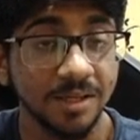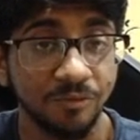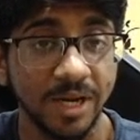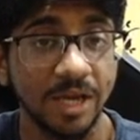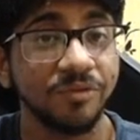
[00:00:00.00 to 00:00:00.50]

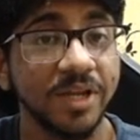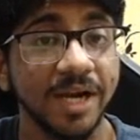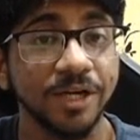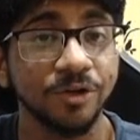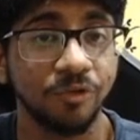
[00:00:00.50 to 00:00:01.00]
for every
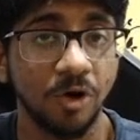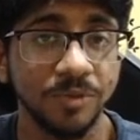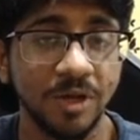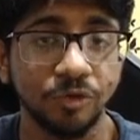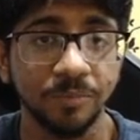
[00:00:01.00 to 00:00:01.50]
kind of form,
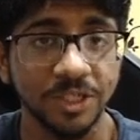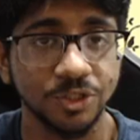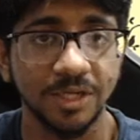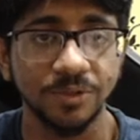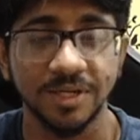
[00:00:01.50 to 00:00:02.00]
you have to make
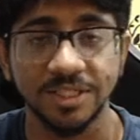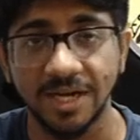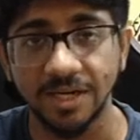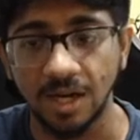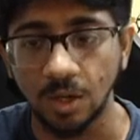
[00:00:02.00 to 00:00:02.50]
sure that you
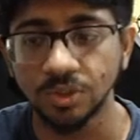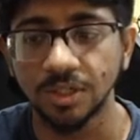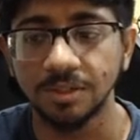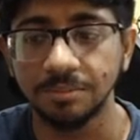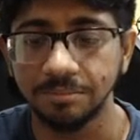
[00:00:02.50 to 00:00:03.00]
understand how
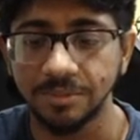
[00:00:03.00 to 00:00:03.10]
the